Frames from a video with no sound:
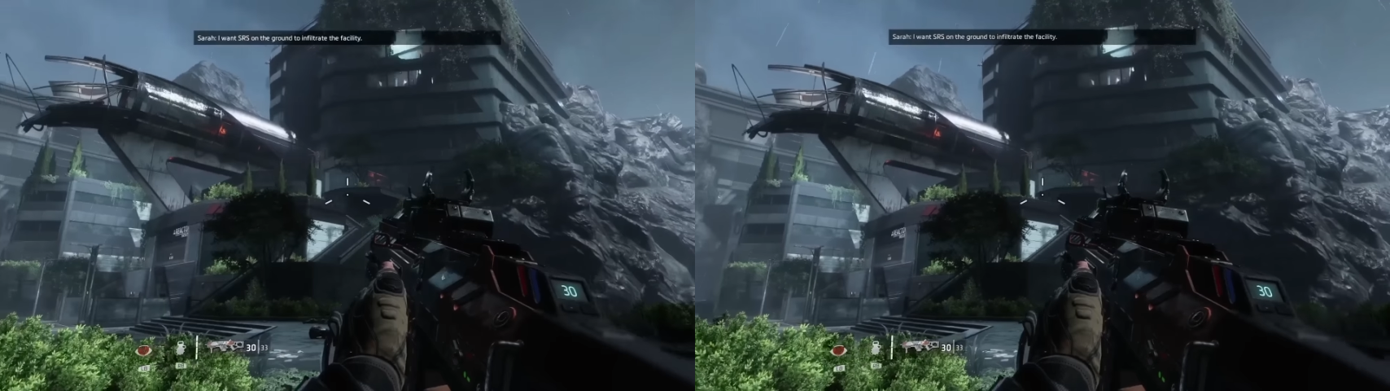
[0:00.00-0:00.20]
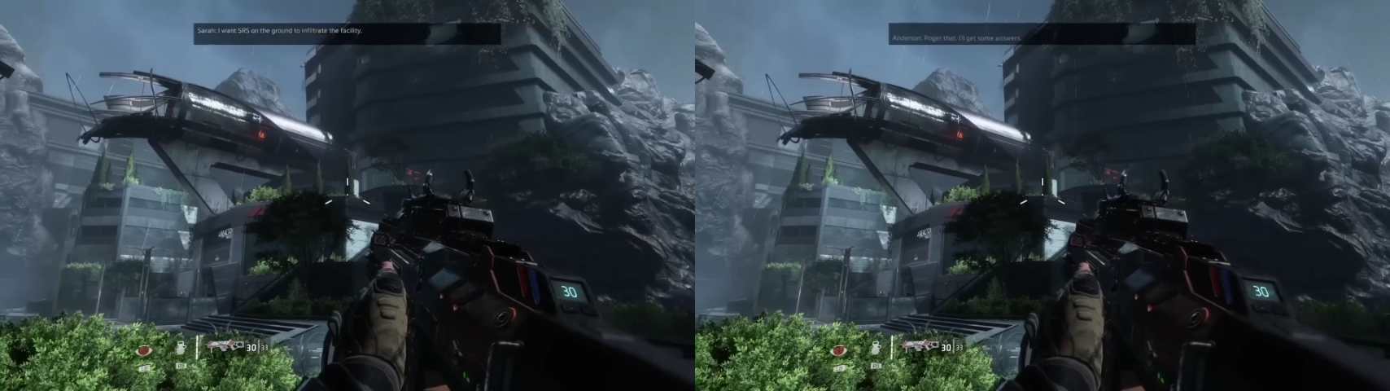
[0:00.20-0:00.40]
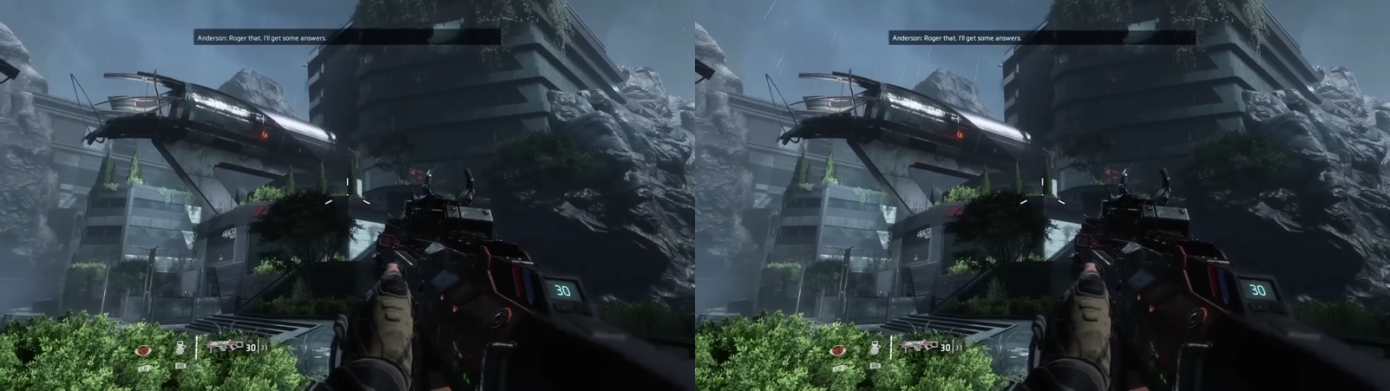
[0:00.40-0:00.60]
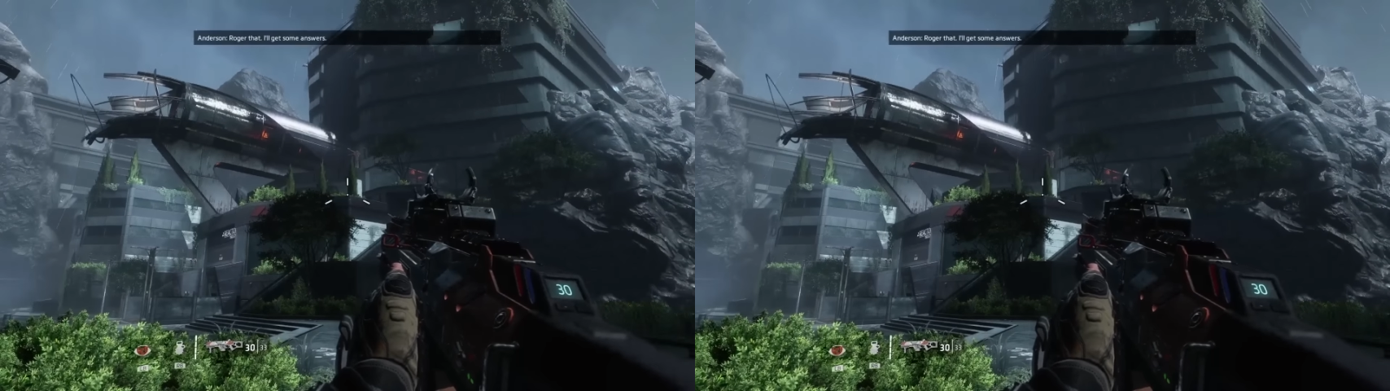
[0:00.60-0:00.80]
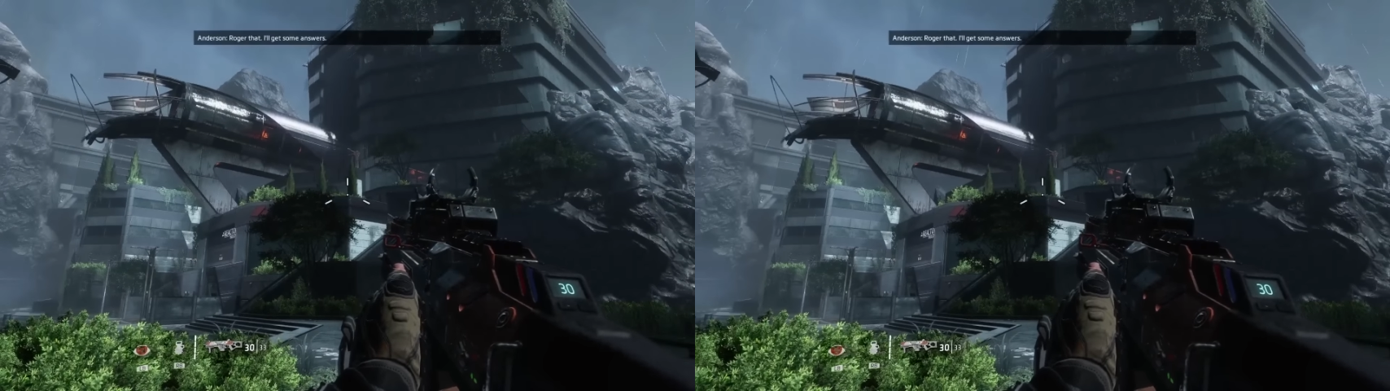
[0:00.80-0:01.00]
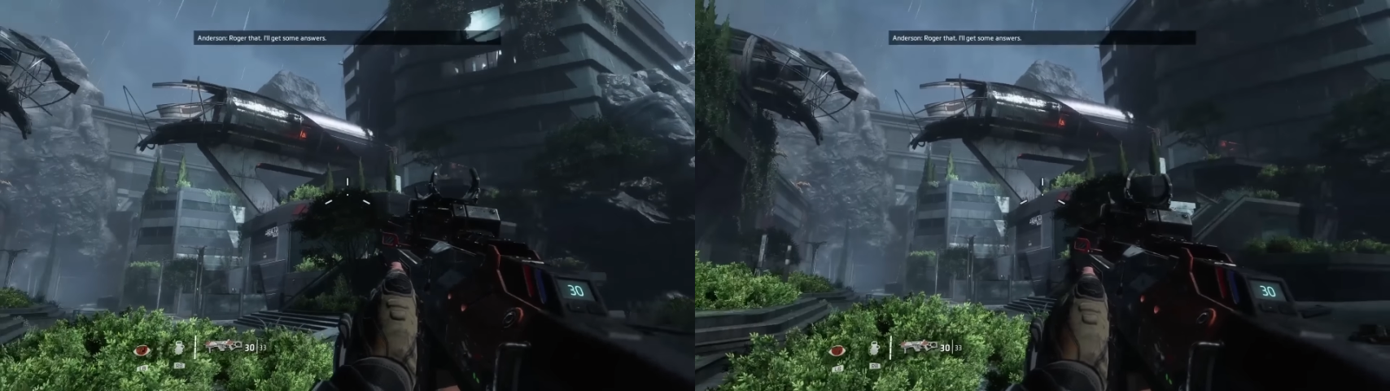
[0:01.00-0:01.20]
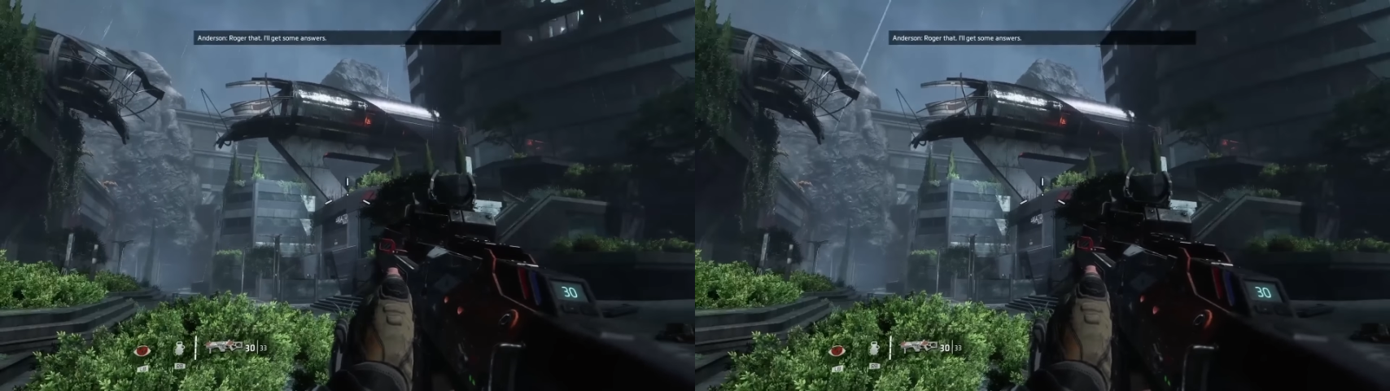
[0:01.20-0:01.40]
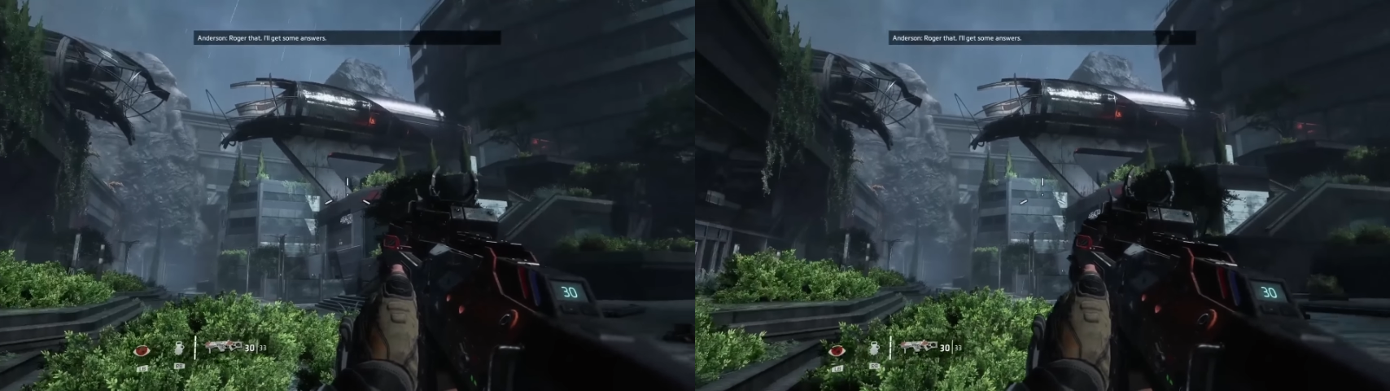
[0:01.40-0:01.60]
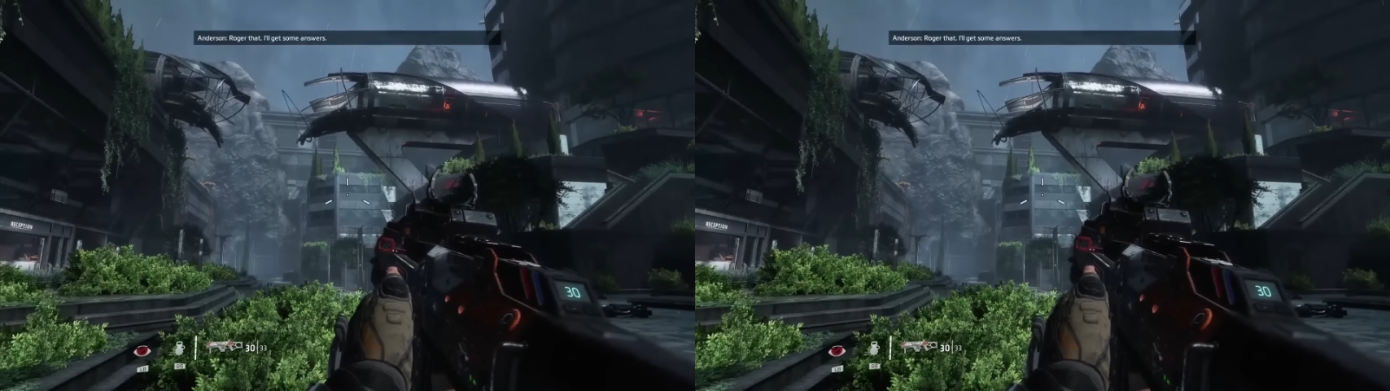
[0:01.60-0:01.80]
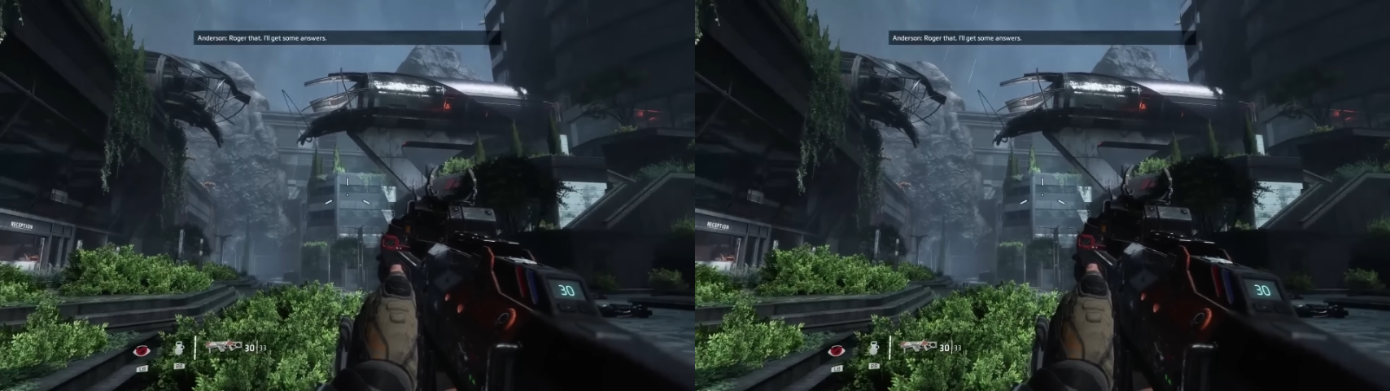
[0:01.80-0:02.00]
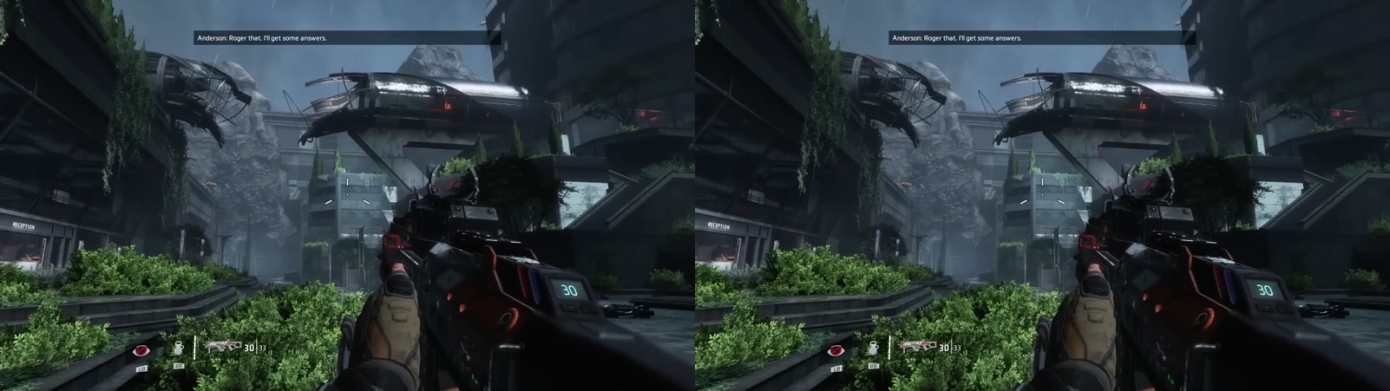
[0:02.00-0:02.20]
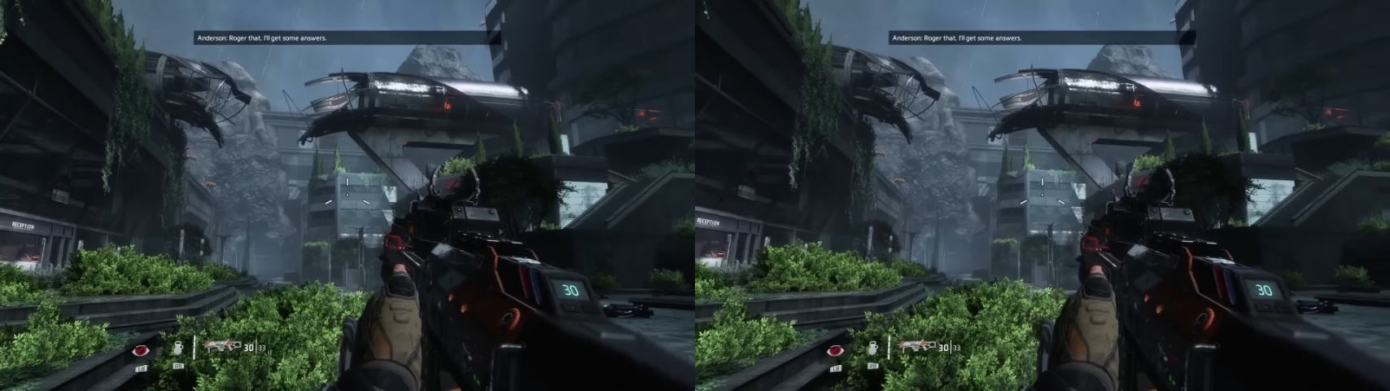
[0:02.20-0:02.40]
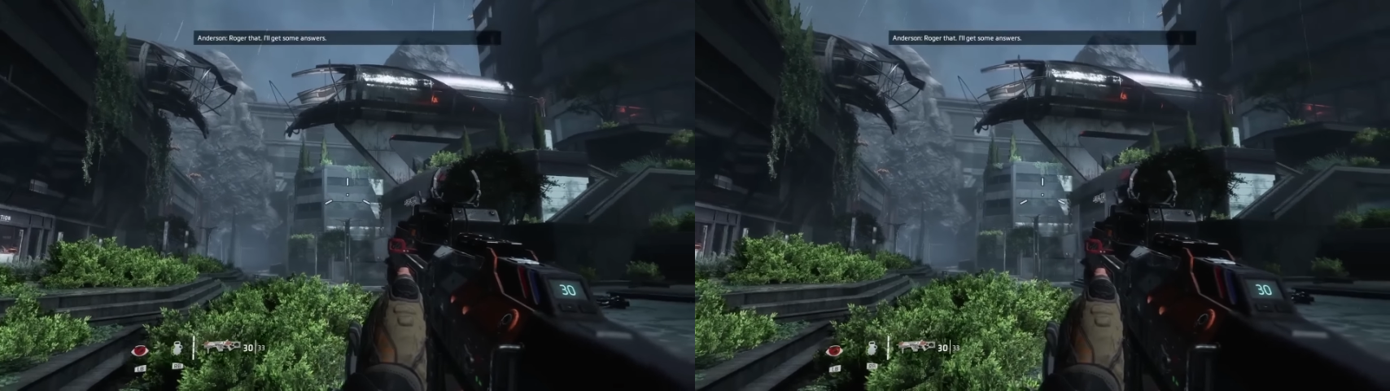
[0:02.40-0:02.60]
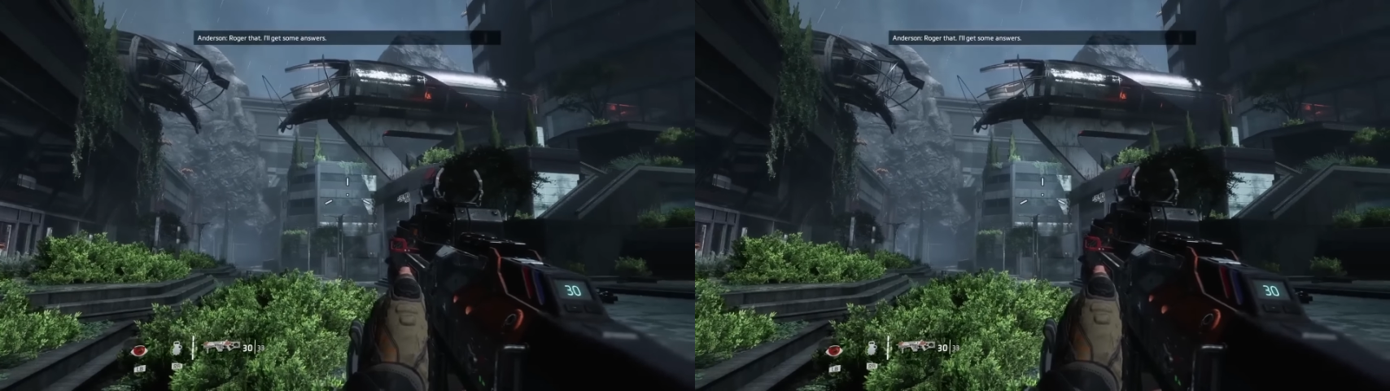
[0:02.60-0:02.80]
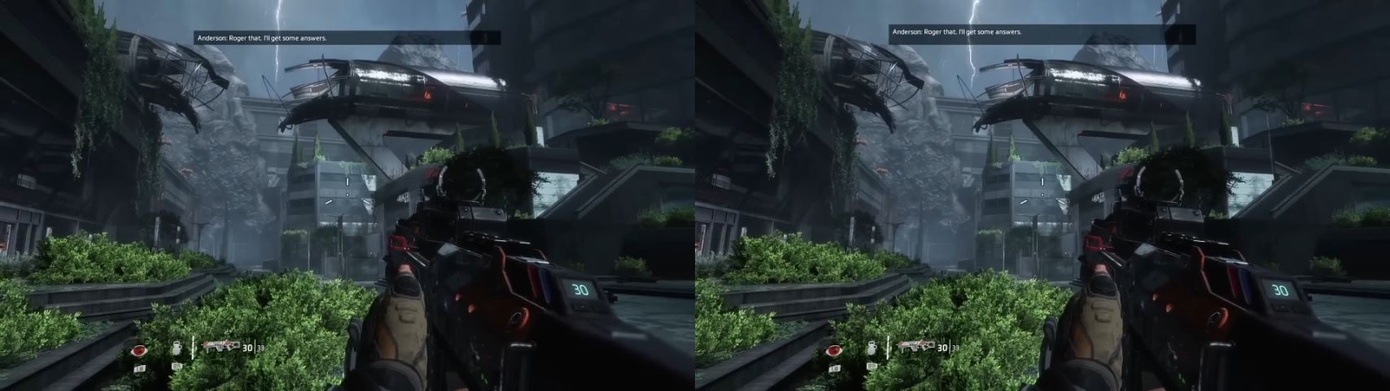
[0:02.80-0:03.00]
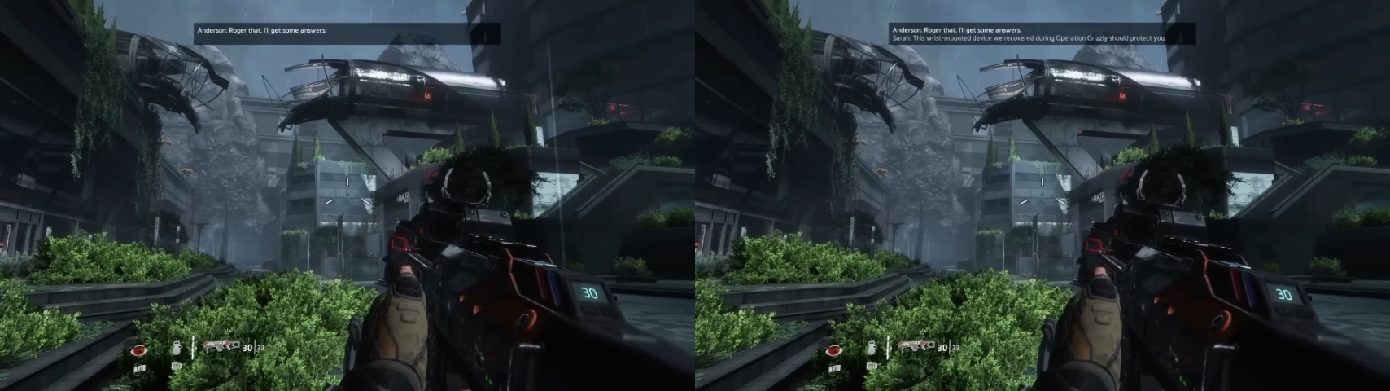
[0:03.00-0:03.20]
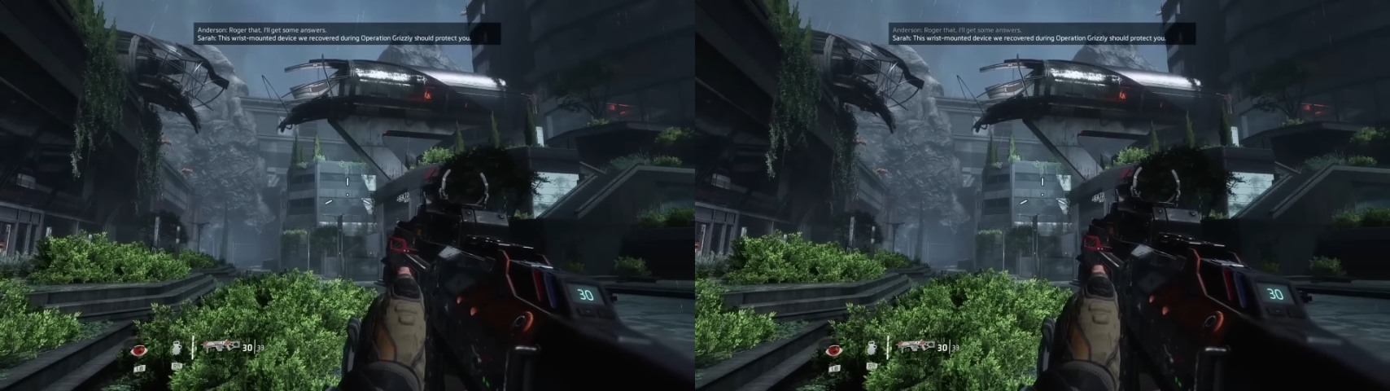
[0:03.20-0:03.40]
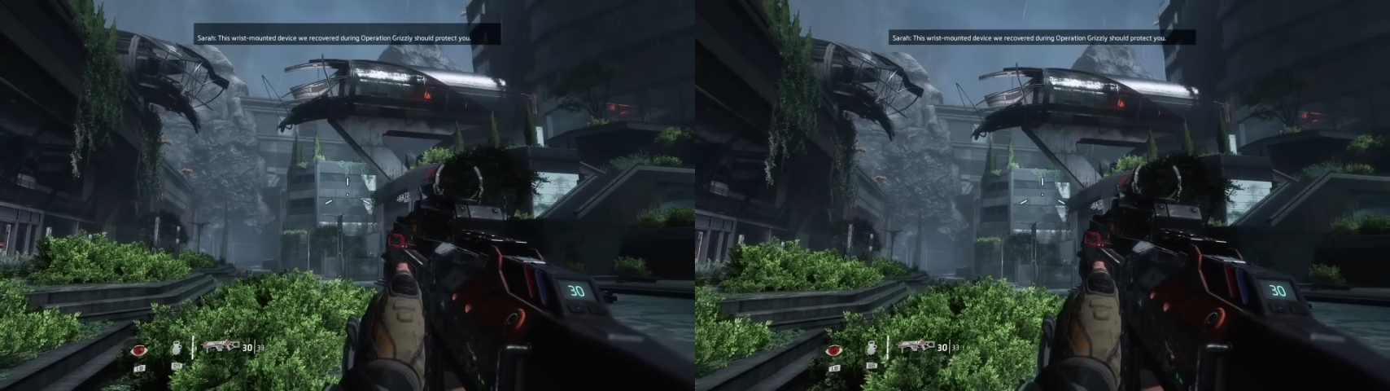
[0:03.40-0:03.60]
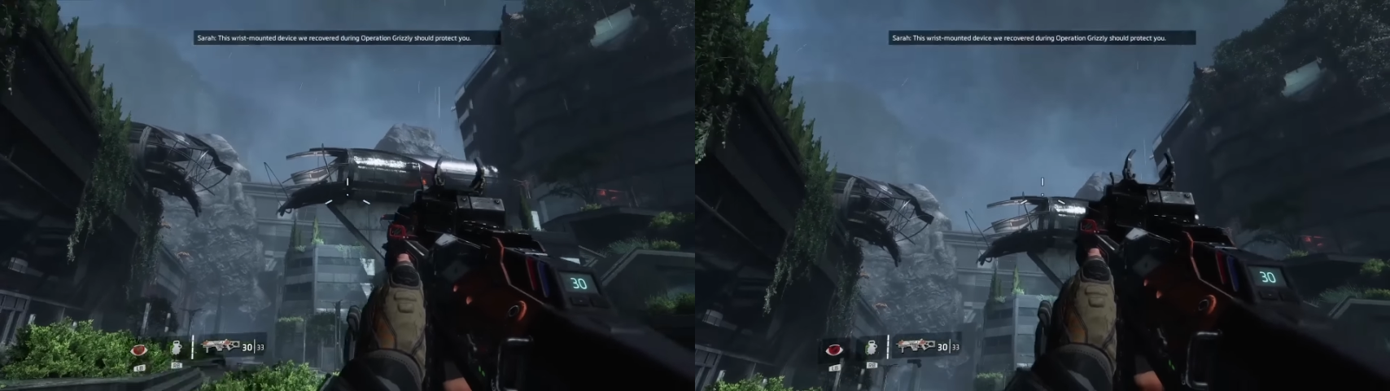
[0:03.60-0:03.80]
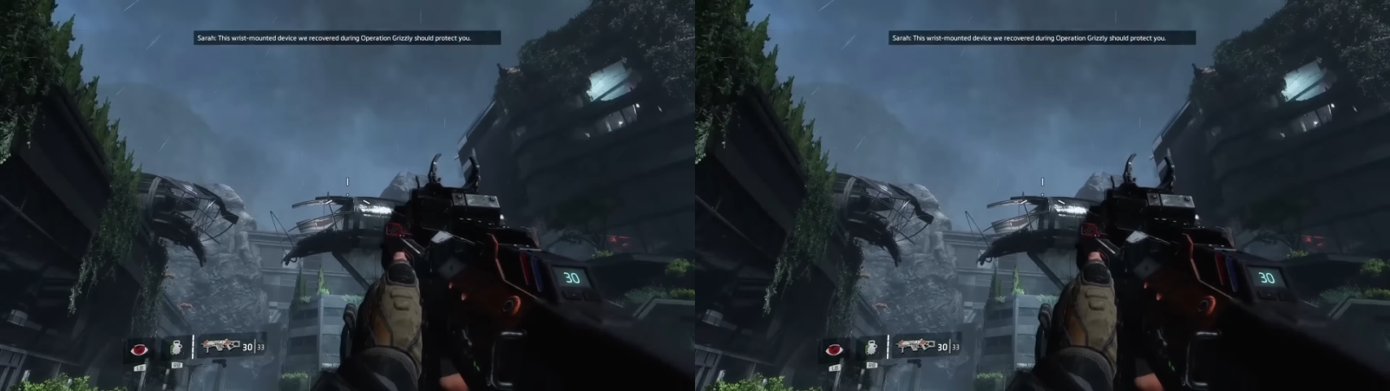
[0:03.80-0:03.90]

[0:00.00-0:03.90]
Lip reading: No face is visible, so there are no lips to read.